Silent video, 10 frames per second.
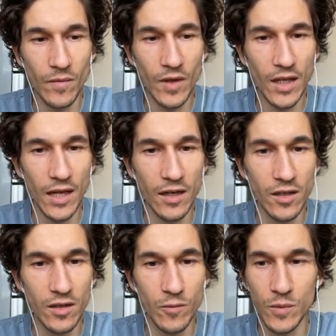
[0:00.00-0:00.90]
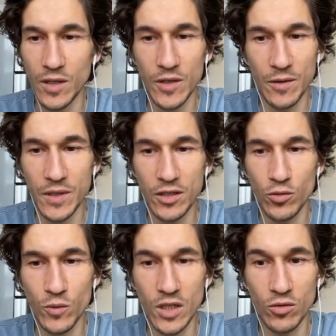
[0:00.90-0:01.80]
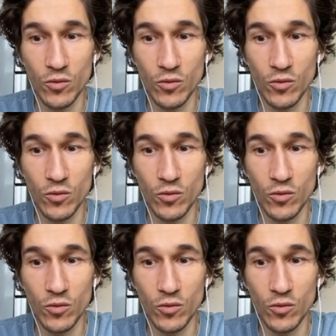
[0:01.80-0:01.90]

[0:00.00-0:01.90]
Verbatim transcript: Yeah, yeah, we need to, we need to.